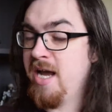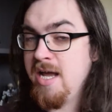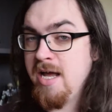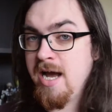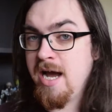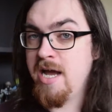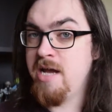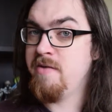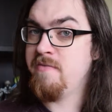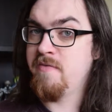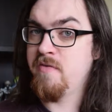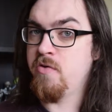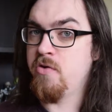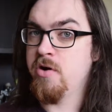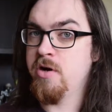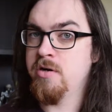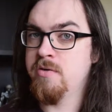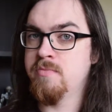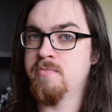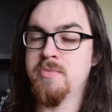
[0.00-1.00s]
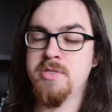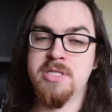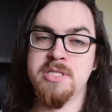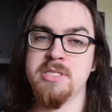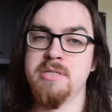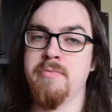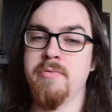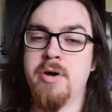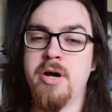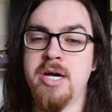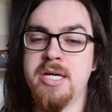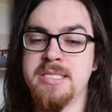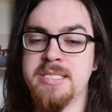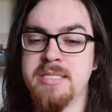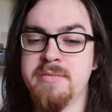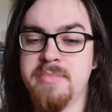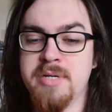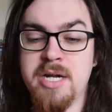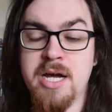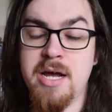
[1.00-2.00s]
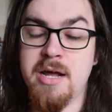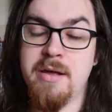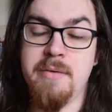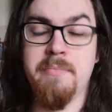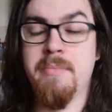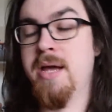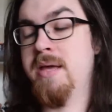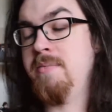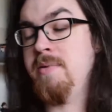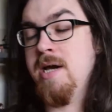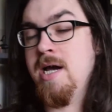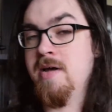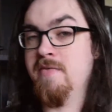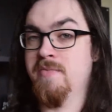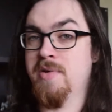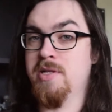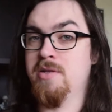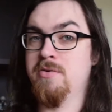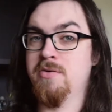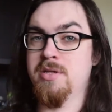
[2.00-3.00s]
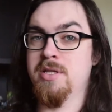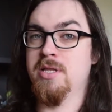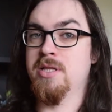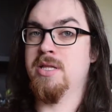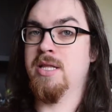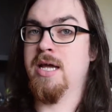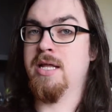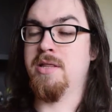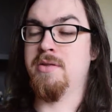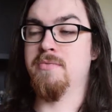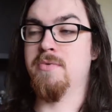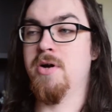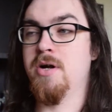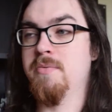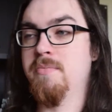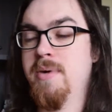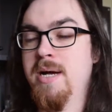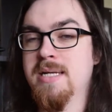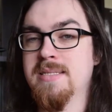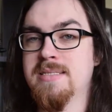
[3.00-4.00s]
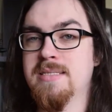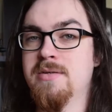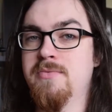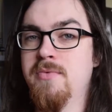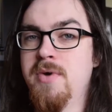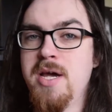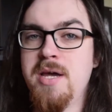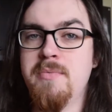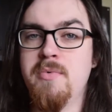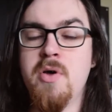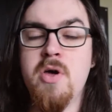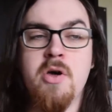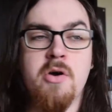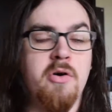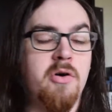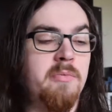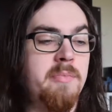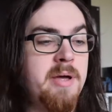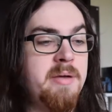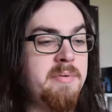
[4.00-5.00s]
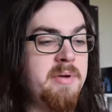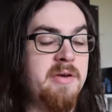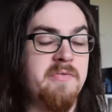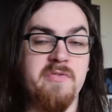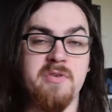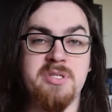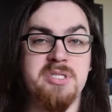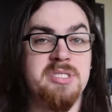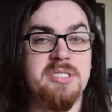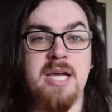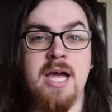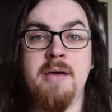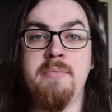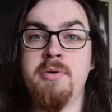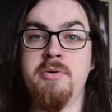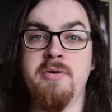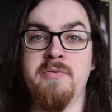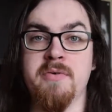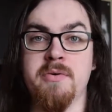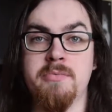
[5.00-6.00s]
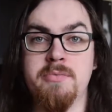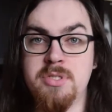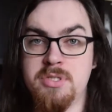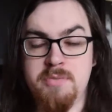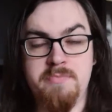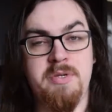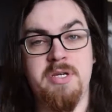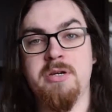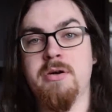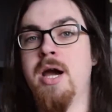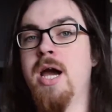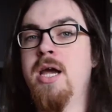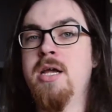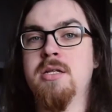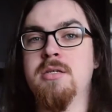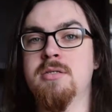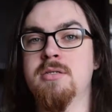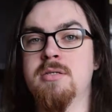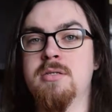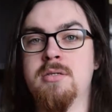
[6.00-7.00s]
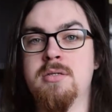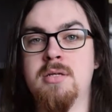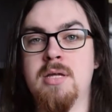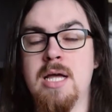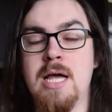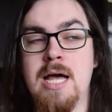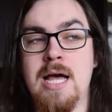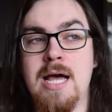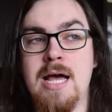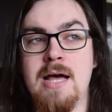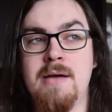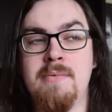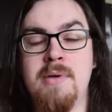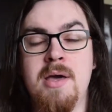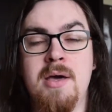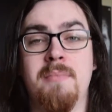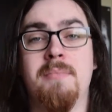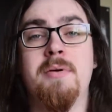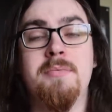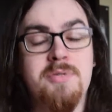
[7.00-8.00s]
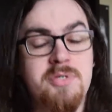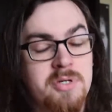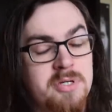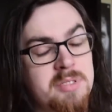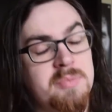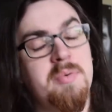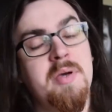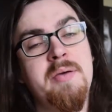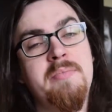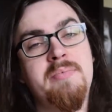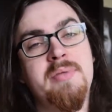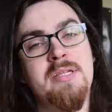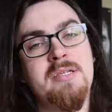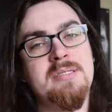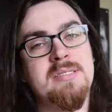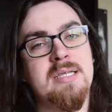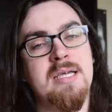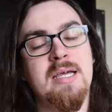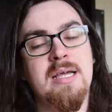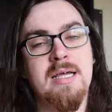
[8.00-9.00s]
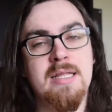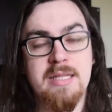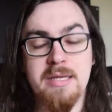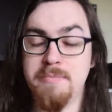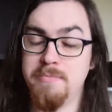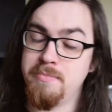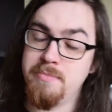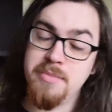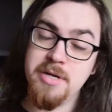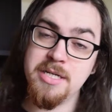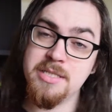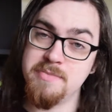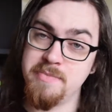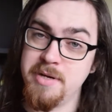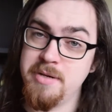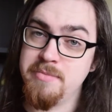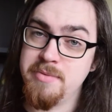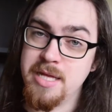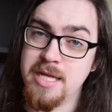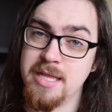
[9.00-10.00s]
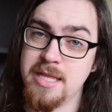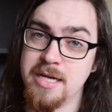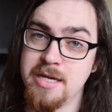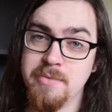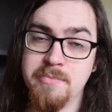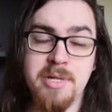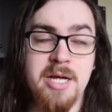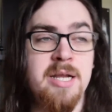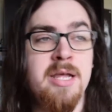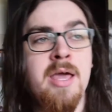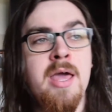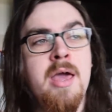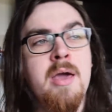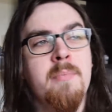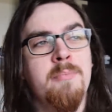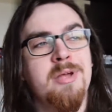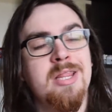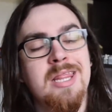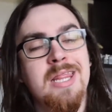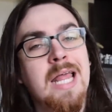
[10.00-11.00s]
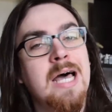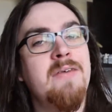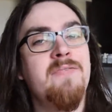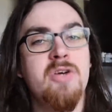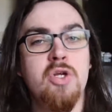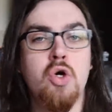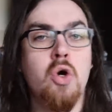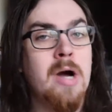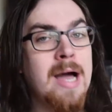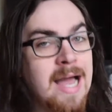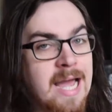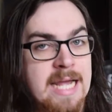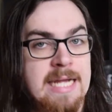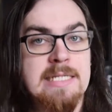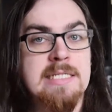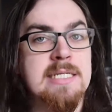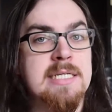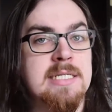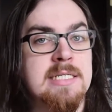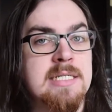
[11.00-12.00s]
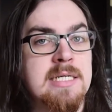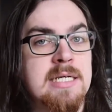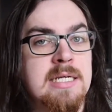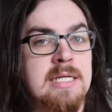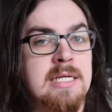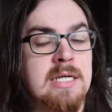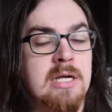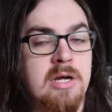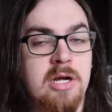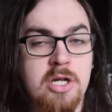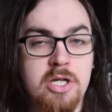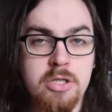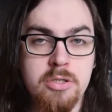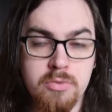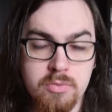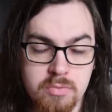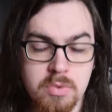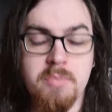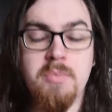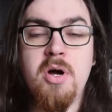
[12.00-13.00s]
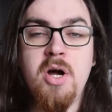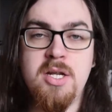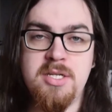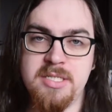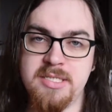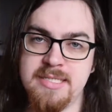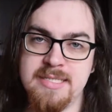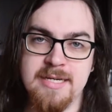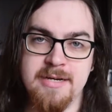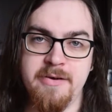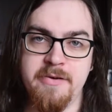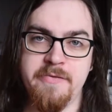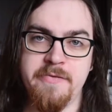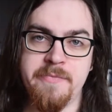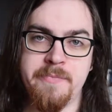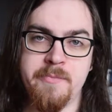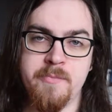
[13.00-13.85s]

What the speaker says: hate for it, which is surprising, but maybe I haven't been looking at the right parts of the web, or maybe everyone's just happy with it, which would be great. I'm sure there is people out there complaining, but love it or hate it, remind yourself,